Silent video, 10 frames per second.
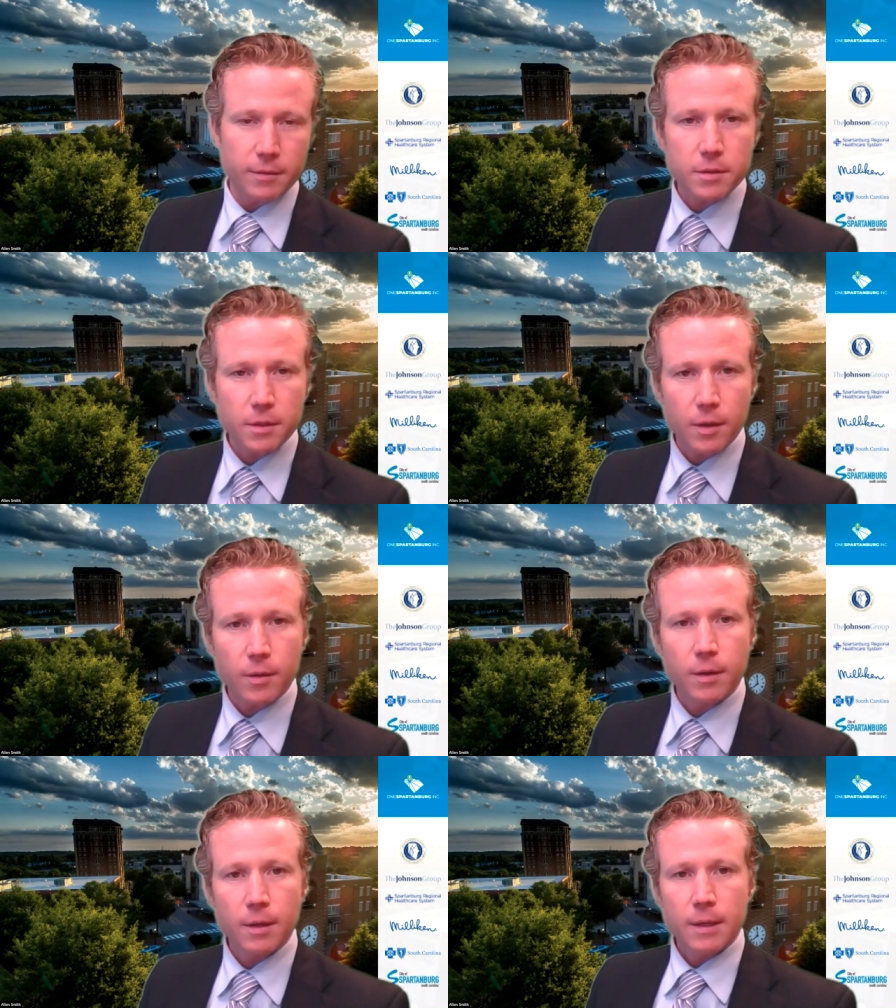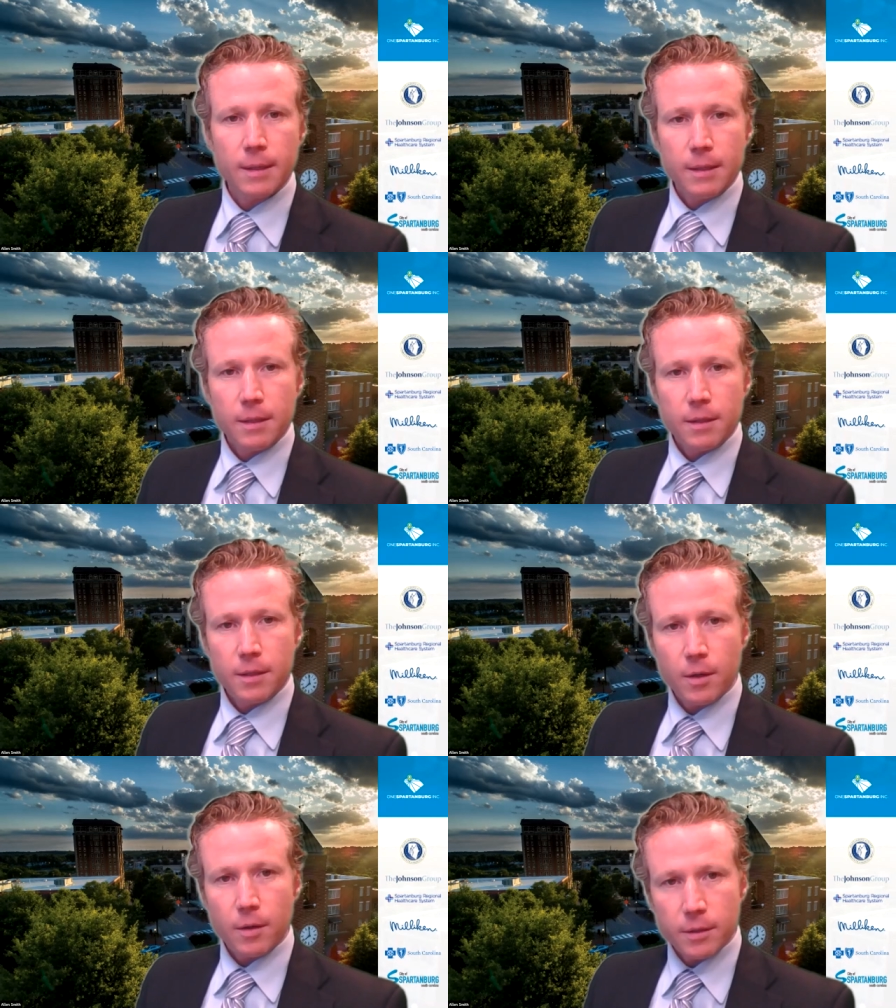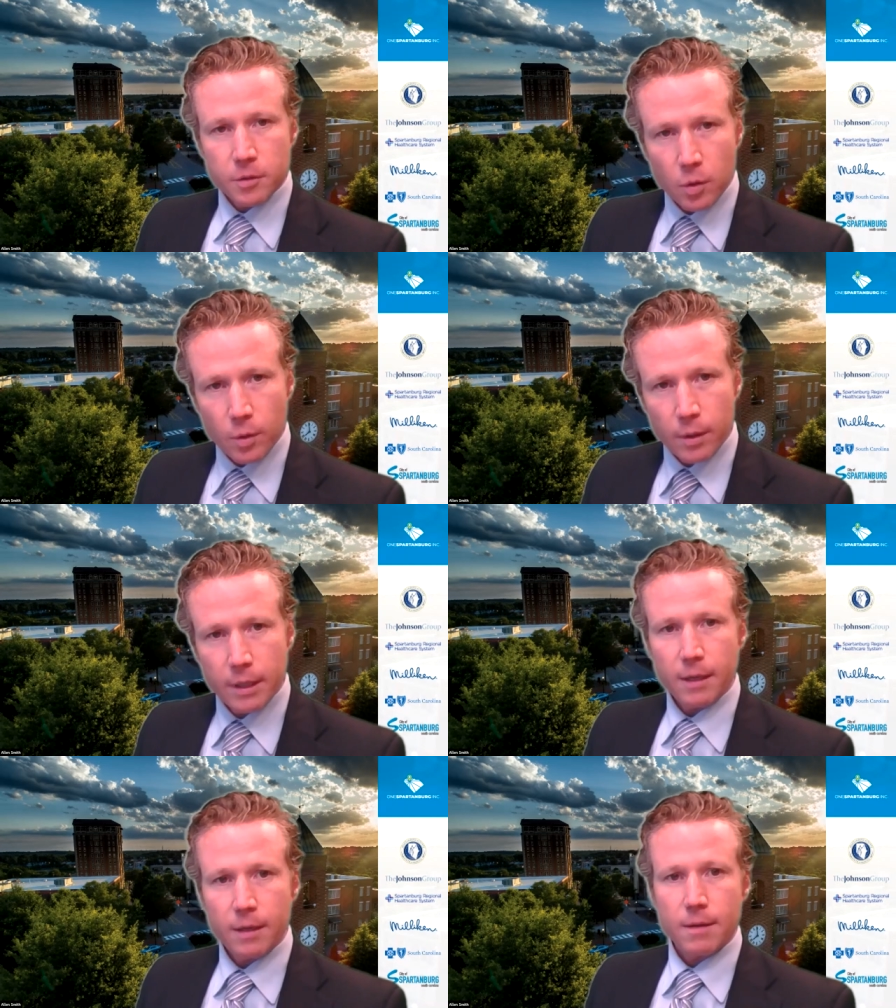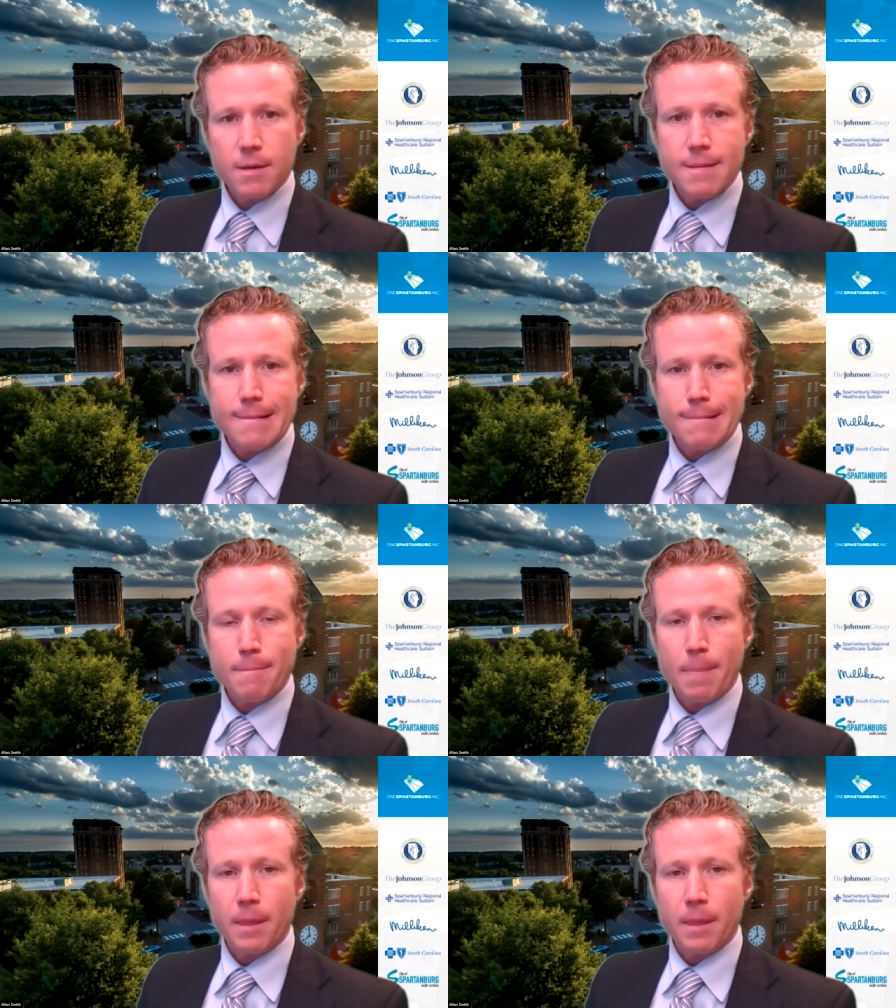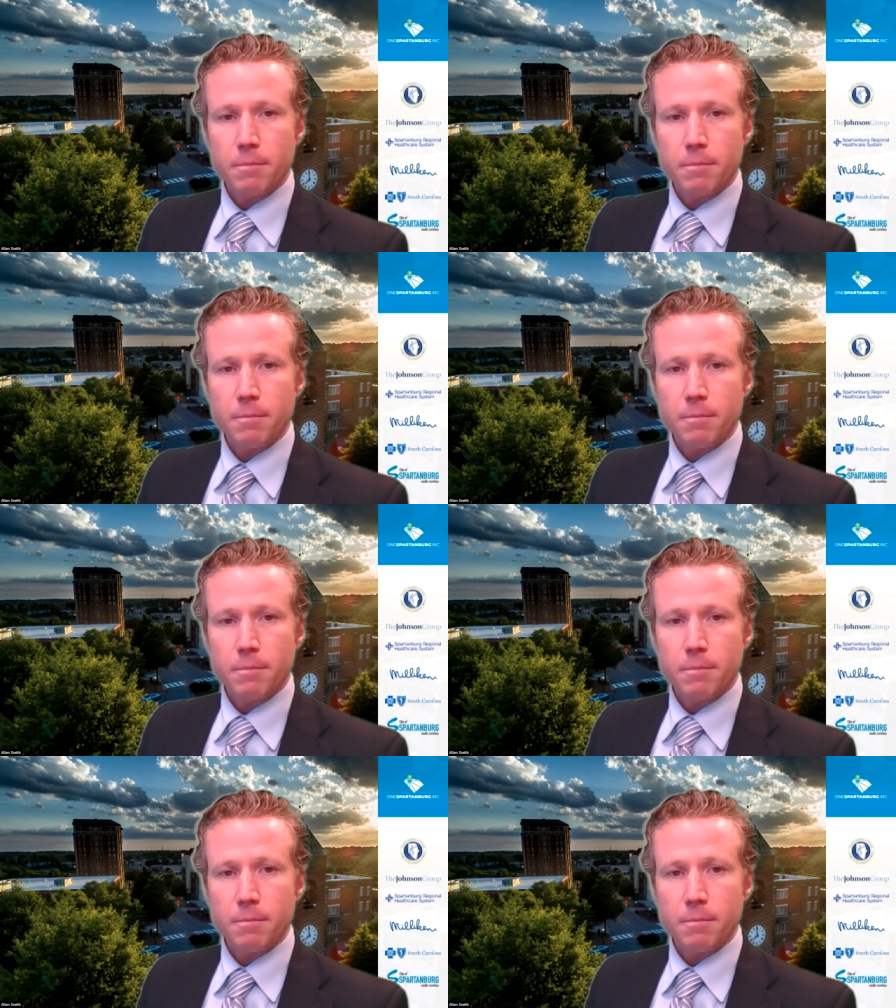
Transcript: So, you know, enjoy it um,